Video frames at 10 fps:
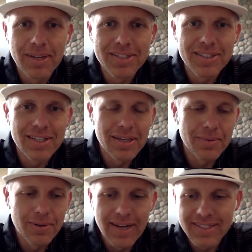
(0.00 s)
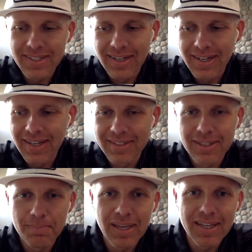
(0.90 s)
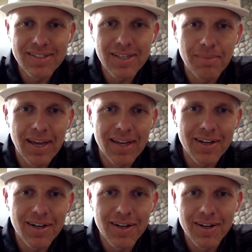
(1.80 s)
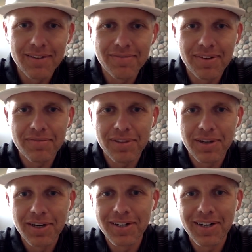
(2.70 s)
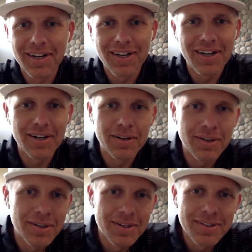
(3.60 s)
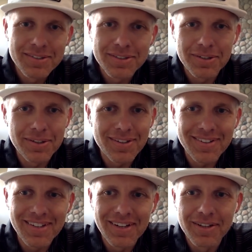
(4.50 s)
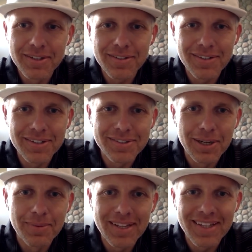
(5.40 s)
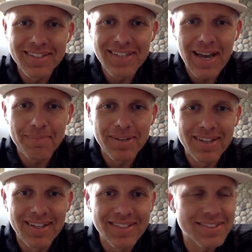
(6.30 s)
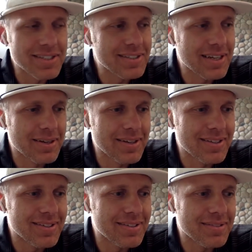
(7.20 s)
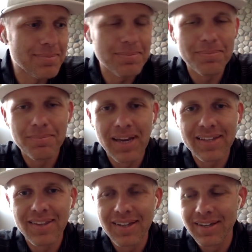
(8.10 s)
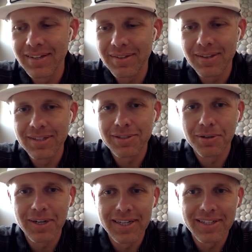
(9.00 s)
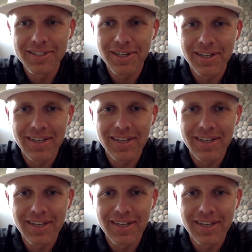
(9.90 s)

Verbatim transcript: even mention that we're racing against a PNC bank car, a Fifth Third car. So yep. you know, there's there's so many things happening that's just gonna make the the story and the